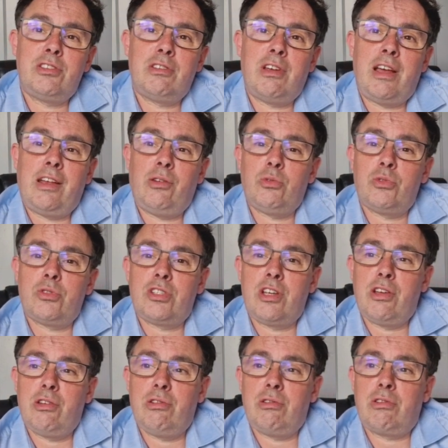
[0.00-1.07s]
and
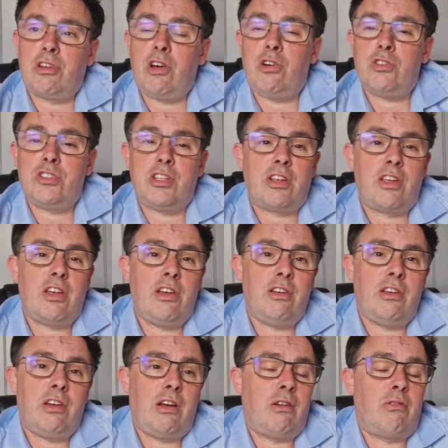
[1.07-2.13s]
also costs
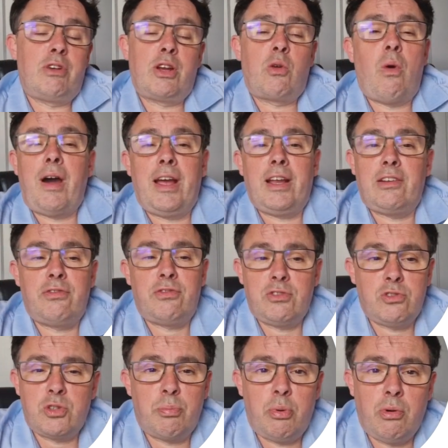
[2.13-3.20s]
required to
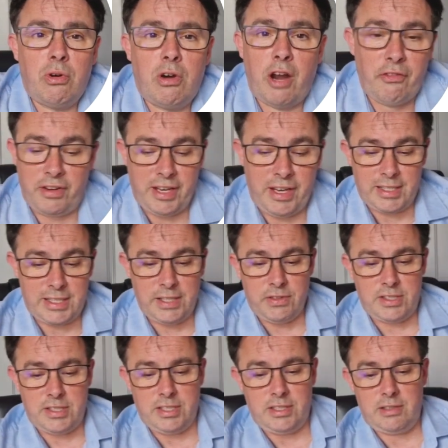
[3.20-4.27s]
support R&D
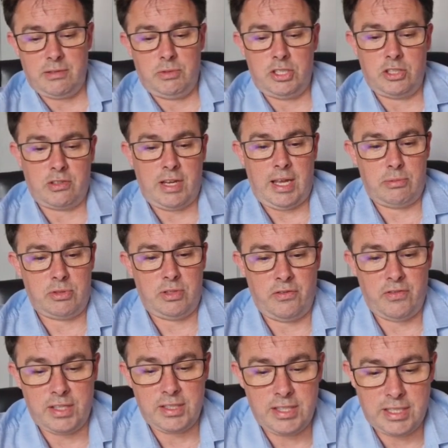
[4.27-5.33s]
activities, which is absolutely
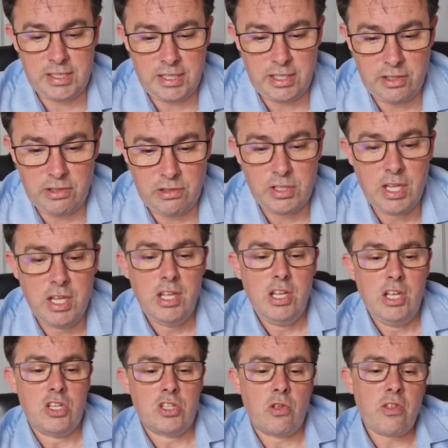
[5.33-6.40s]
fantastic news.
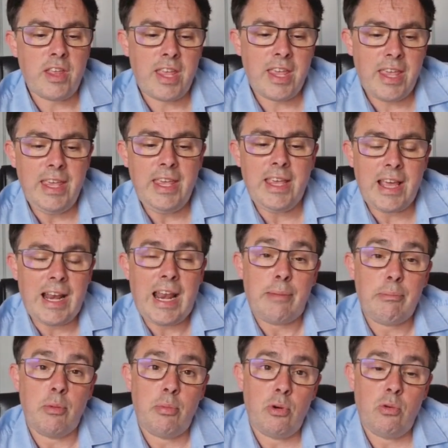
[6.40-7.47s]
So they're the key
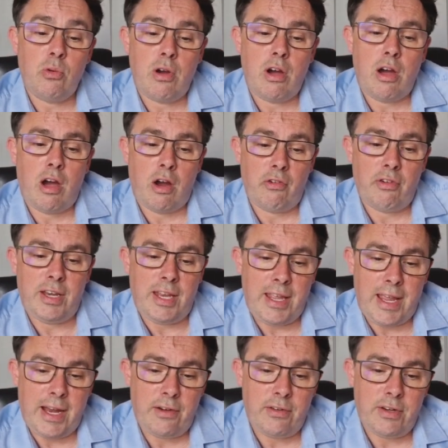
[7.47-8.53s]
claimable
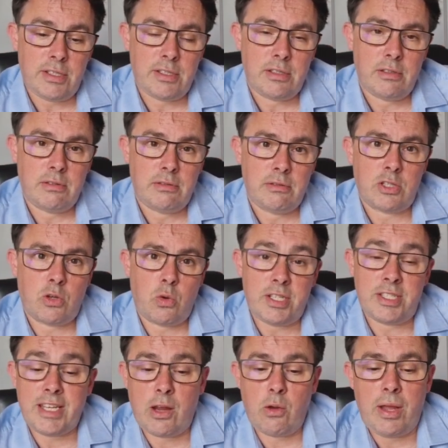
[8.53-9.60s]
R&D areas. Just a quick
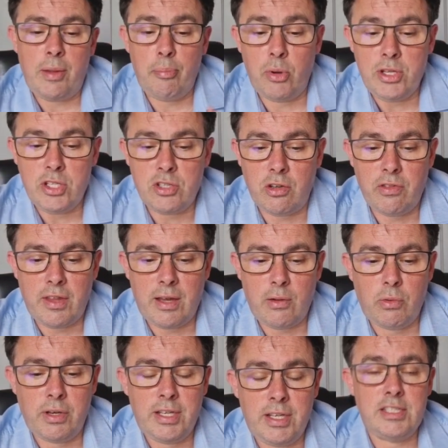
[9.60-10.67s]
takeaway point on that
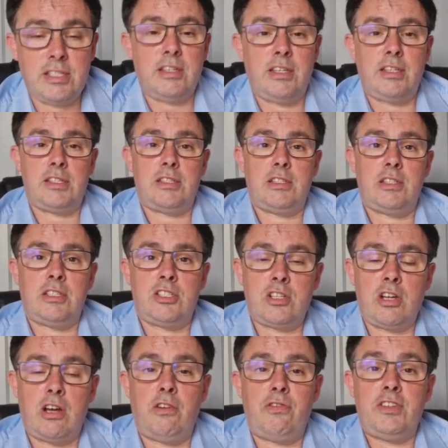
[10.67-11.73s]
one is that the
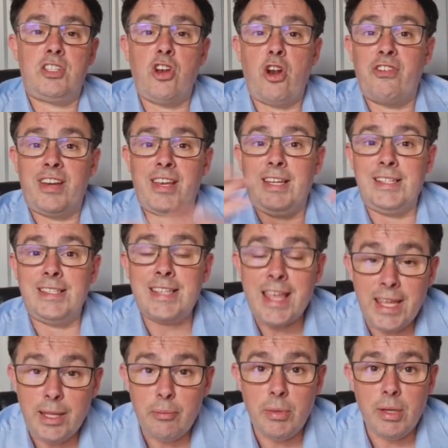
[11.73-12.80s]
staff, it's an R&D
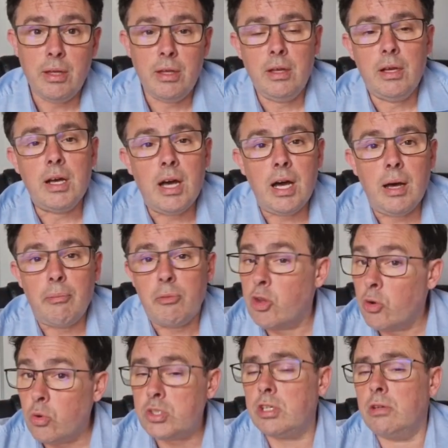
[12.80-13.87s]
team. You
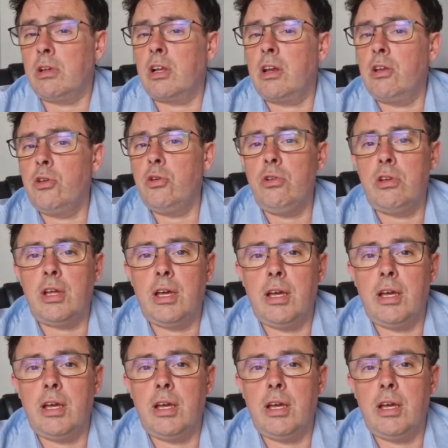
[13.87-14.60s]
can also include